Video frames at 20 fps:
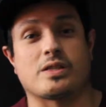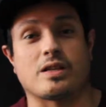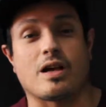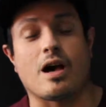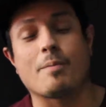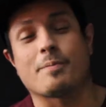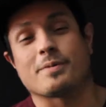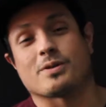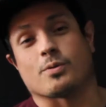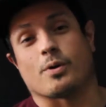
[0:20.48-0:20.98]
What's
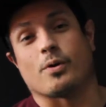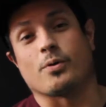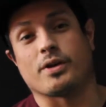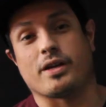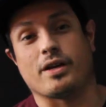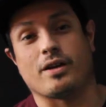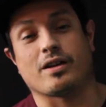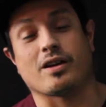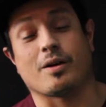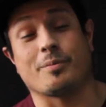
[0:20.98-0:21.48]
up? It's Roller
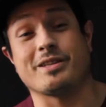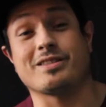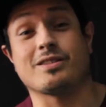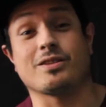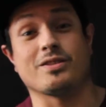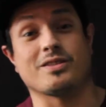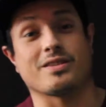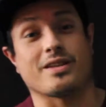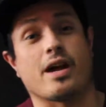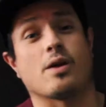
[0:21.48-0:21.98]
here coming
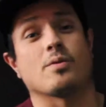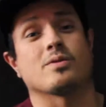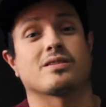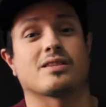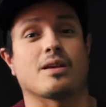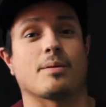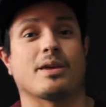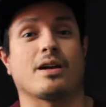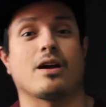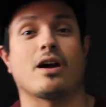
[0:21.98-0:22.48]
to you today with
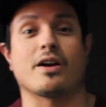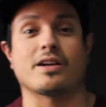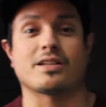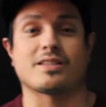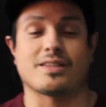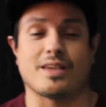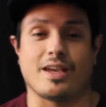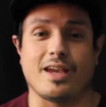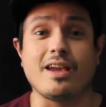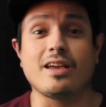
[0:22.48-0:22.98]
Something
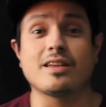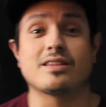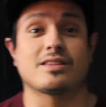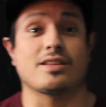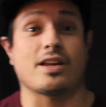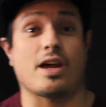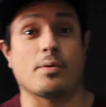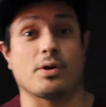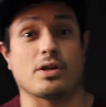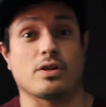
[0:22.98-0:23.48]
RXD.
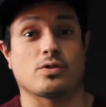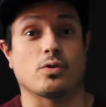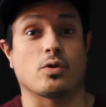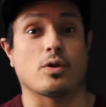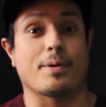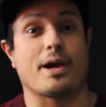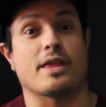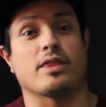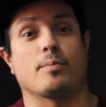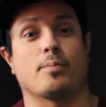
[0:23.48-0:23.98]
Today we're going to
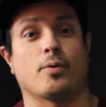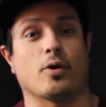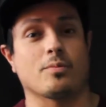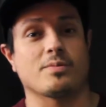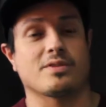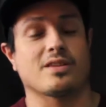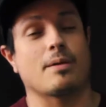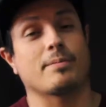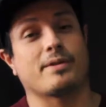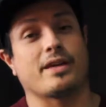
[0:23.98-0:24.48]
talk about the
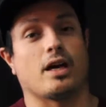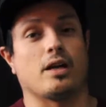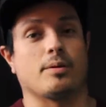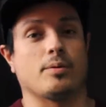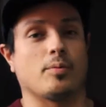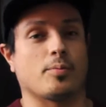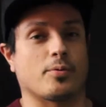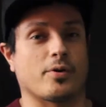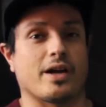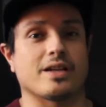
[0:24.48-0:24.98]
bottoms up
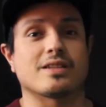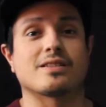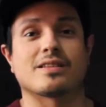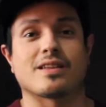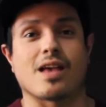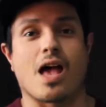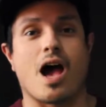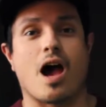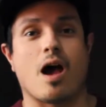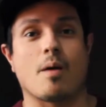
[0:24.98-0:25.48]
kettlebell
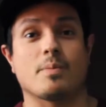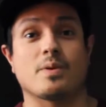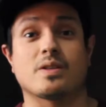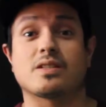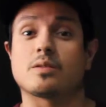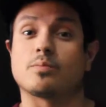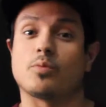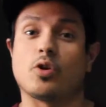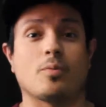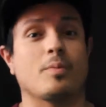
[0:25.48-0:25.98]
press. Um,
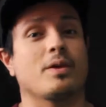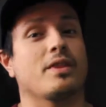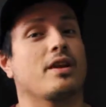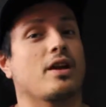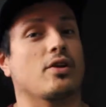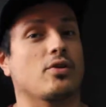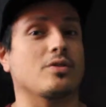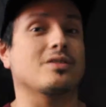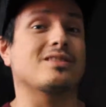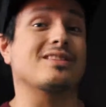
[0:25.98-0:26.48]
this is a movement
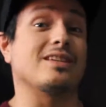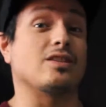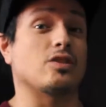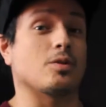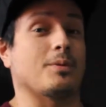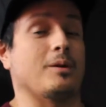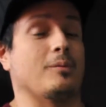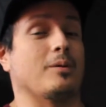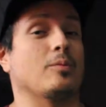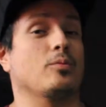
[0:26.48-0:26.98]
that I don't see
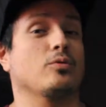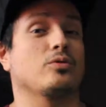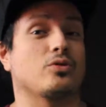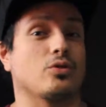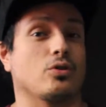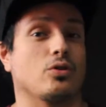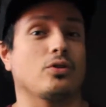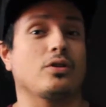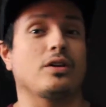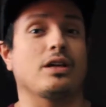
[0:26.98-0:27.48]
too many people
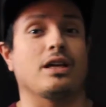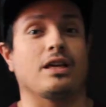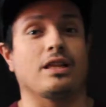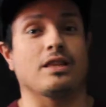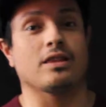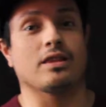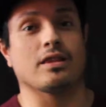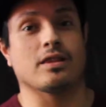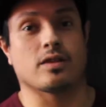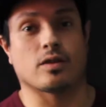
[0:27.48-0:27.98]
do
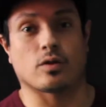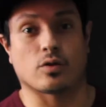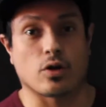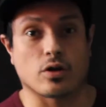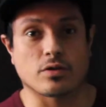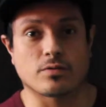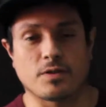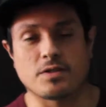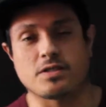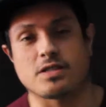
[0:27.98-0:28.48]
in the
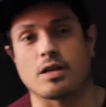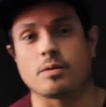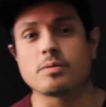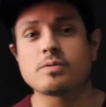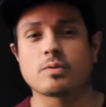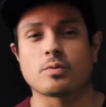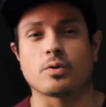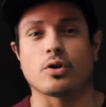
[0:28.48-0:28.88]
CrossFit gyms.